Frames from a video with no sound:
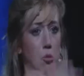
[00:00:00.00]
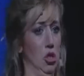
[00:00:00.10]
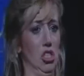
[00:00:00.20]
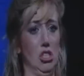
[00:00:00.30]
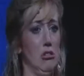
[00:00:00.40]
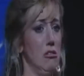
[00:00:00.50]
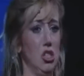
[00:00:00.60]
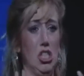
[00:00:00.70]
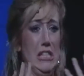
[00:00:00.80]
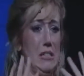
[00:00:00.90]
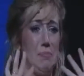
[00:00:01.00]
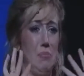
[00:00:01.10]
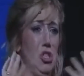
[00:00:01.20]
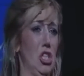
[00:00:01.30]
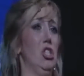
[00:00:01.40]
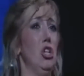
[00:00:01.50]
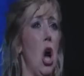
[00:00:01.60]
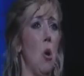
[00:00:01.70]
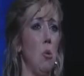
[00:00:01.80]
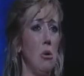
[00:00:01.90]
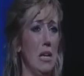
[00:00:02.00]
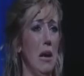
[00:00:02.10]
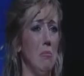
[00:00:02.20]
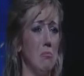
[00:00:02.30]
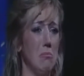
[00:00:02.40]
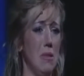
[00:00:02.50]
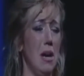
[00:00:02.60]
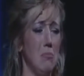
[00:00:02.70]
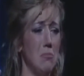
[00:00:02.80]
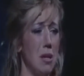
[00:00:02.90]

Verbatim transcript: Wouldn't. Chloe, do you fancy